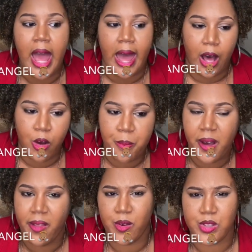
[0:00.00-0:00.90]
help
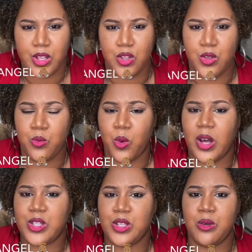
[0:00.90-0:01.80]
others and you
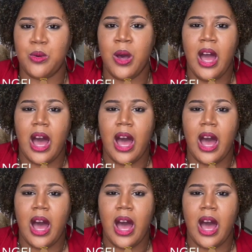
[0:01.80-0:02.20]
want to